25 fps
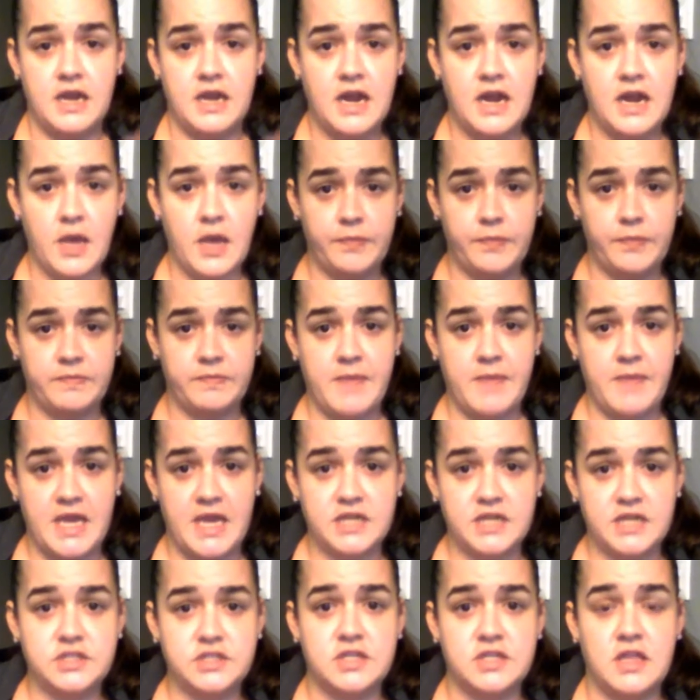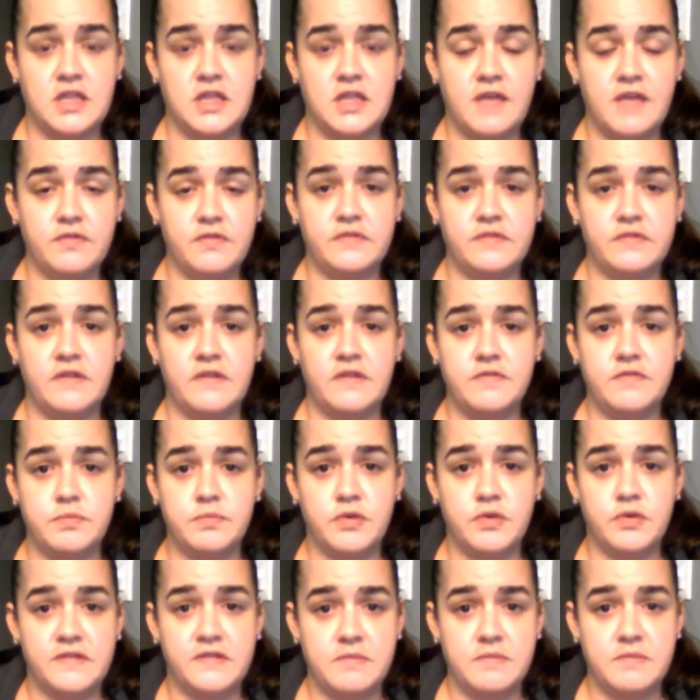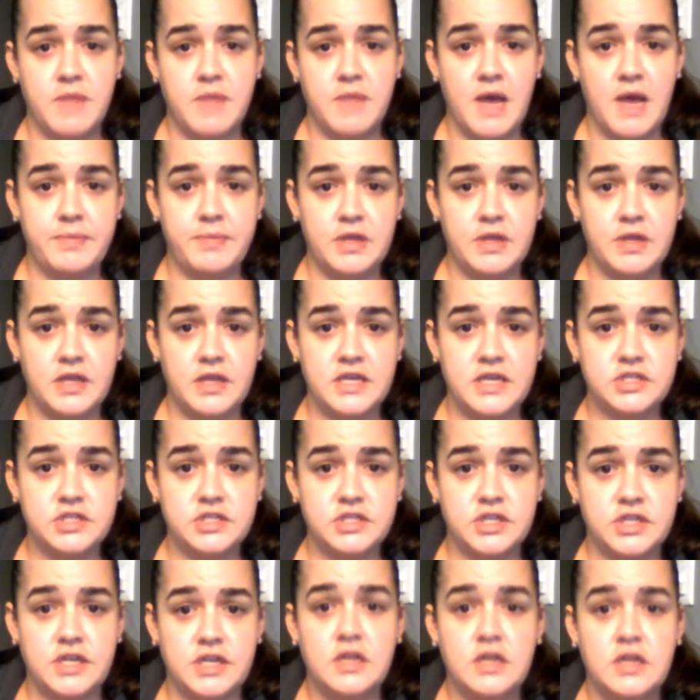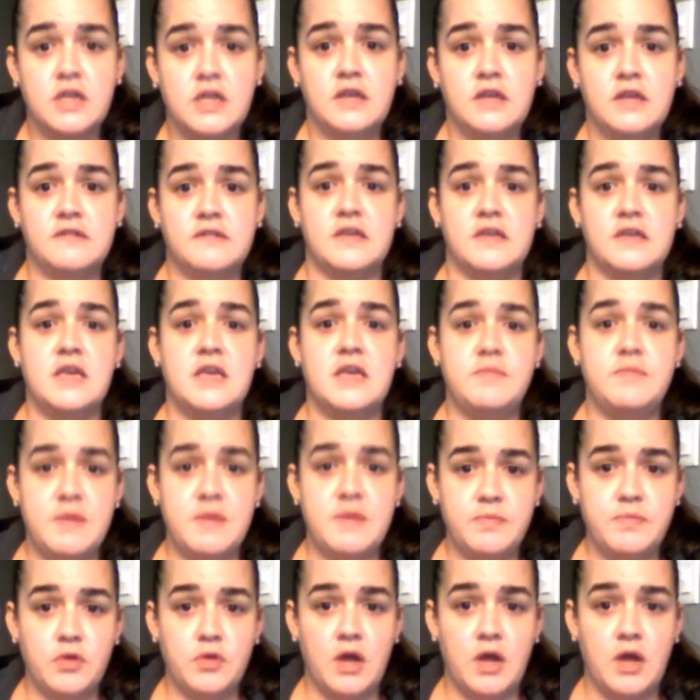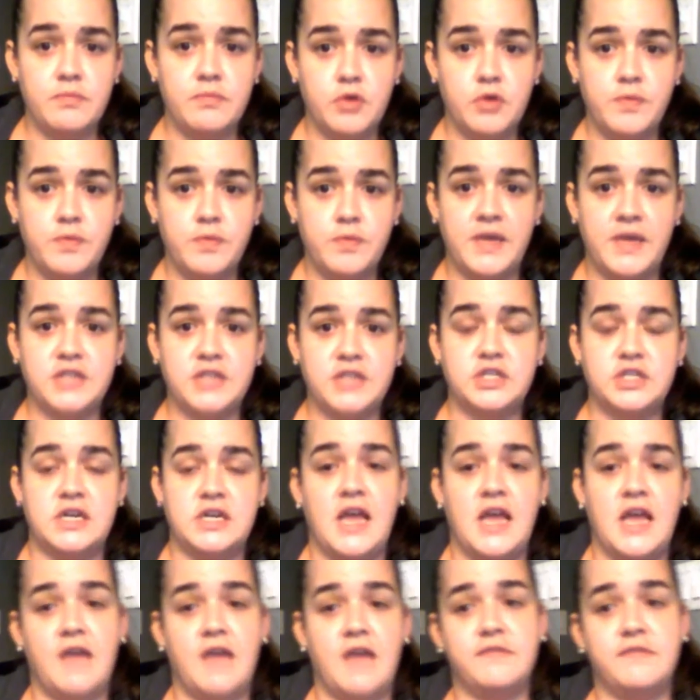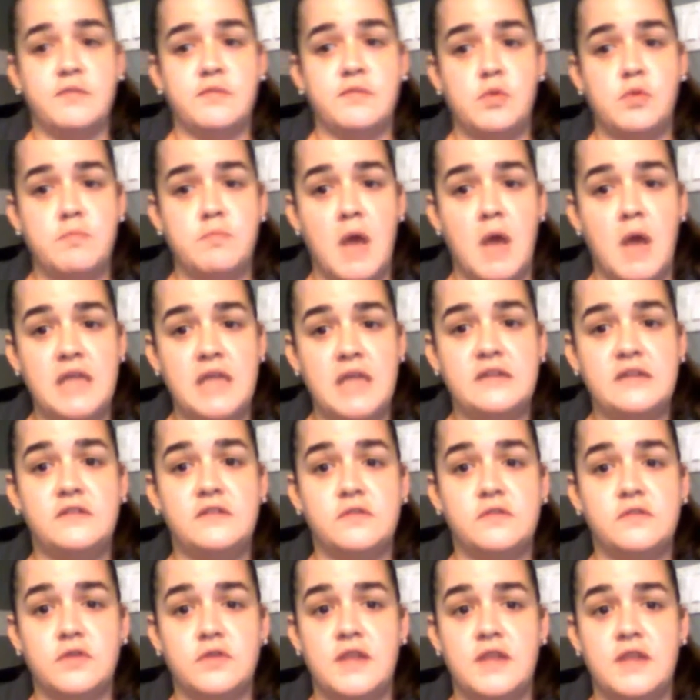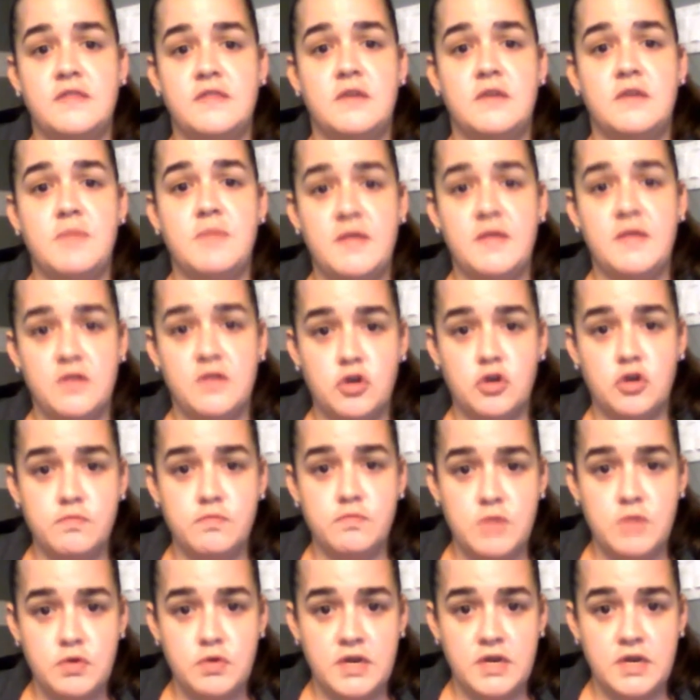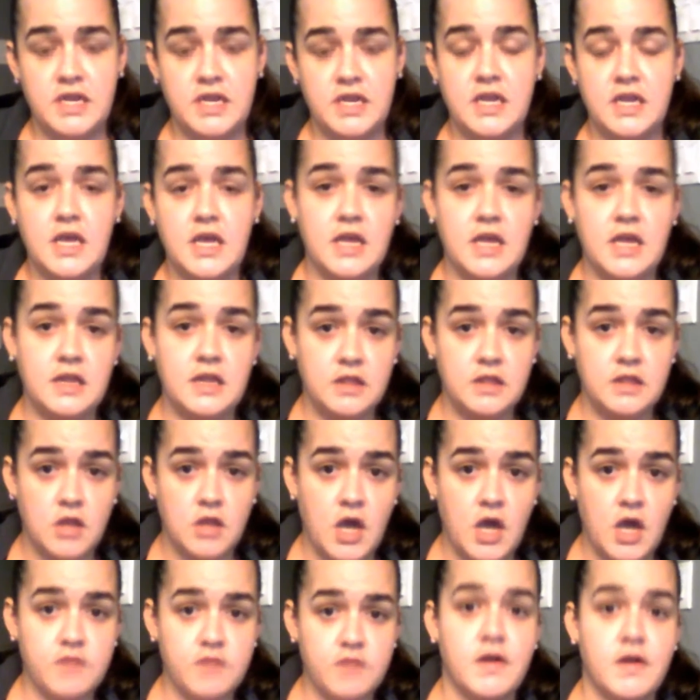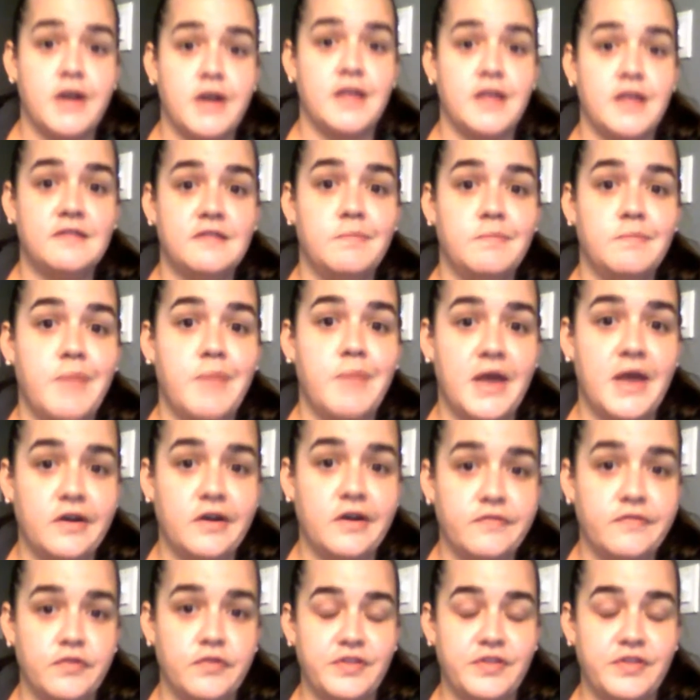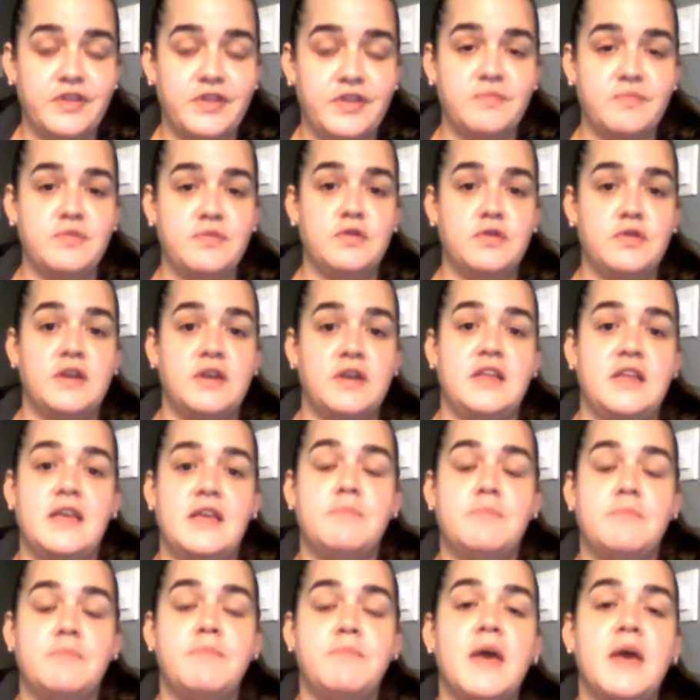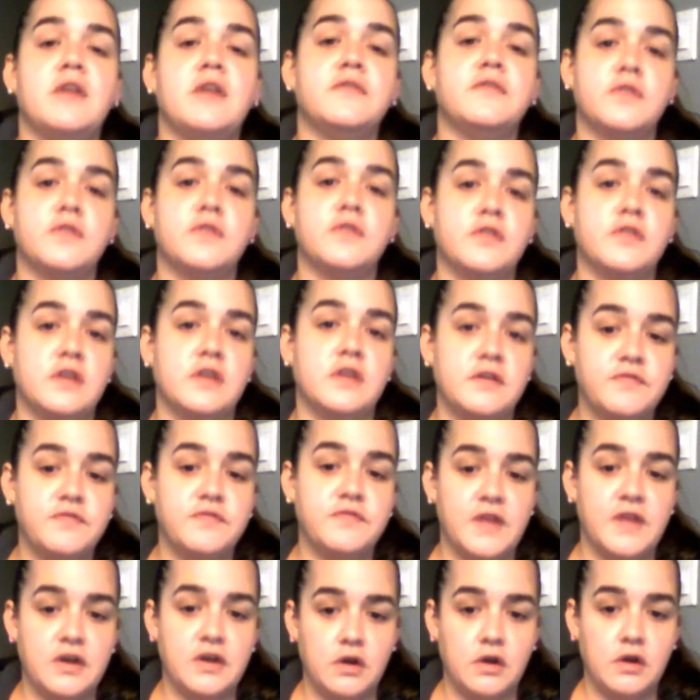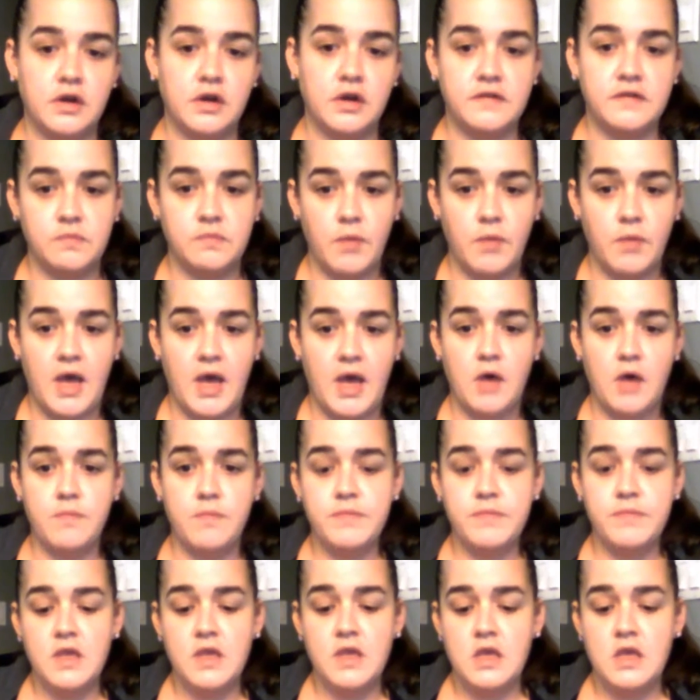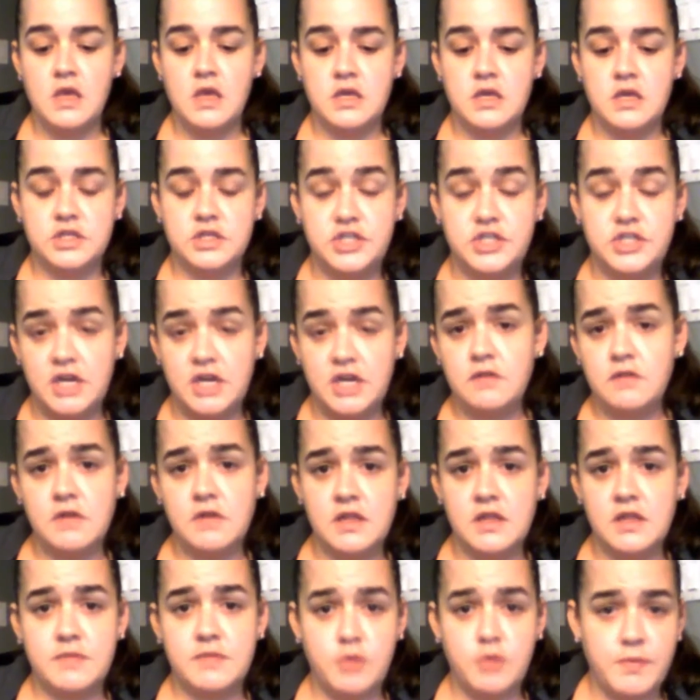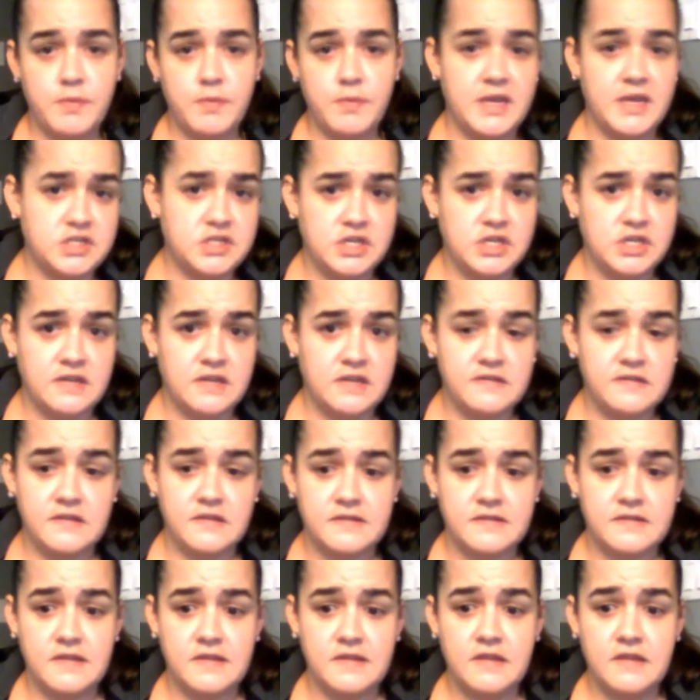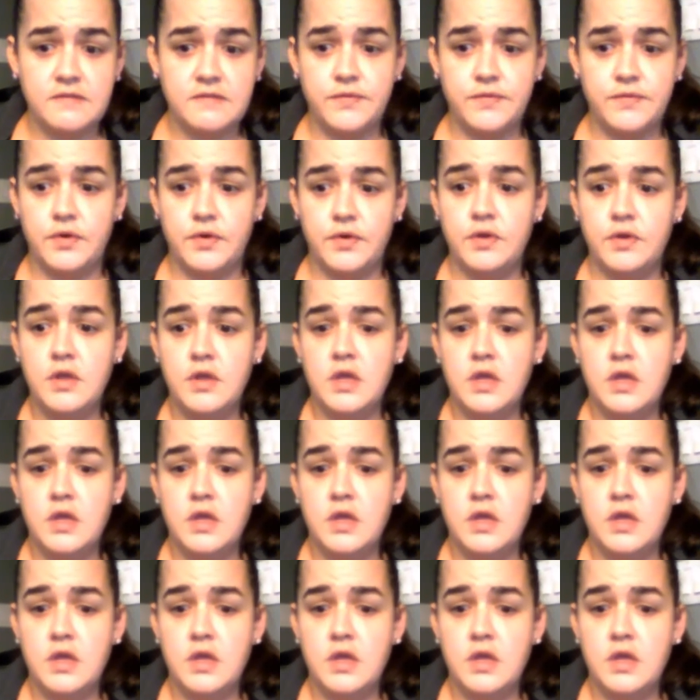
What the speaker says: it helps manage the levels of the prison population to keep people on probation, have someone monitoring them in the community, and in the long run, it's better for the community and better for the offender as well. Generally, probation is successful.